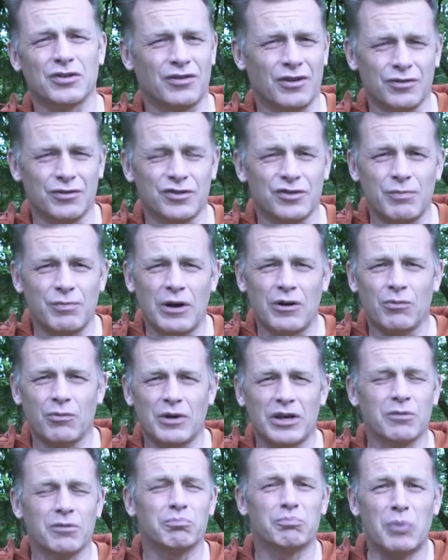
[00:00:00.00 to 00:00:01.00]
they'll smell
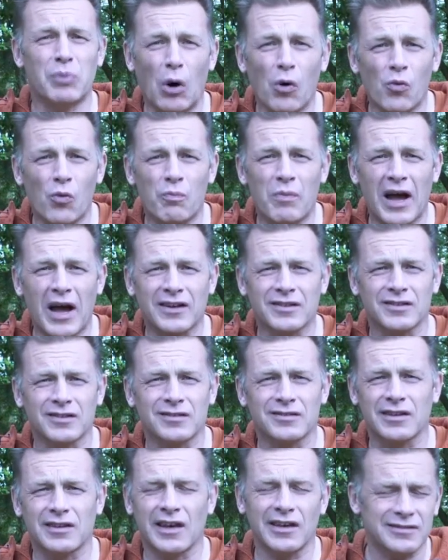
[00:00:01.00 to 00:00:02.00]
me and bolt back to the
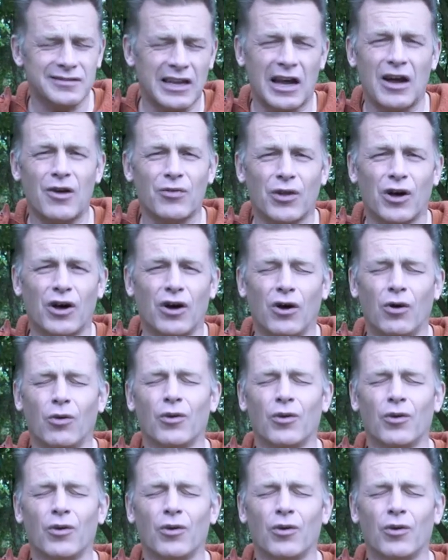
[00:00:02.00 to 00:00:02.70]
set, down the hole,